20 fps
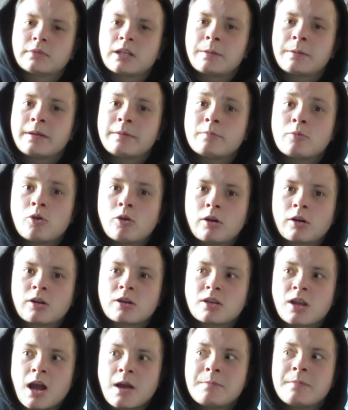a bit more
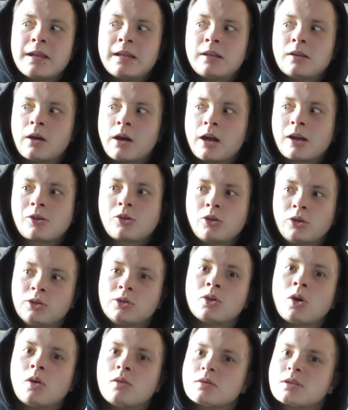because I mean like I could
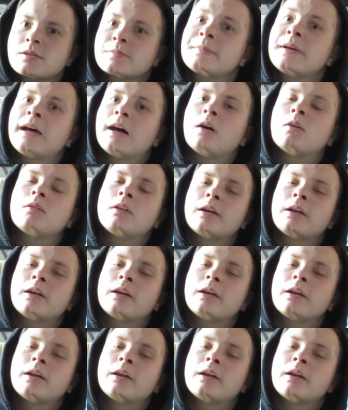not smell